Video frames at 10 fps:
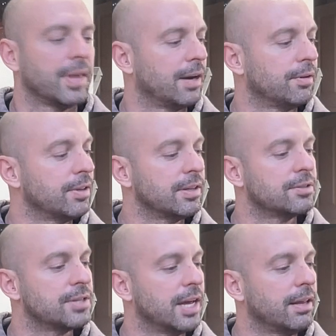I don't think
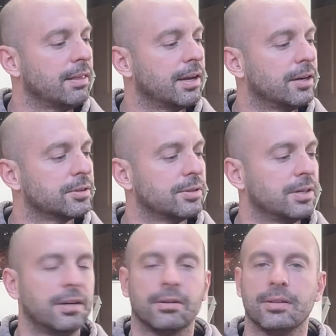there's anything else on
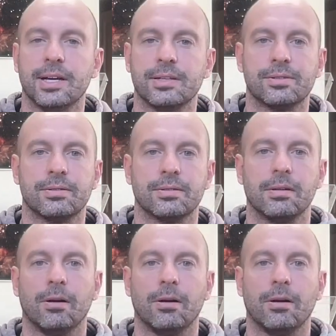here that's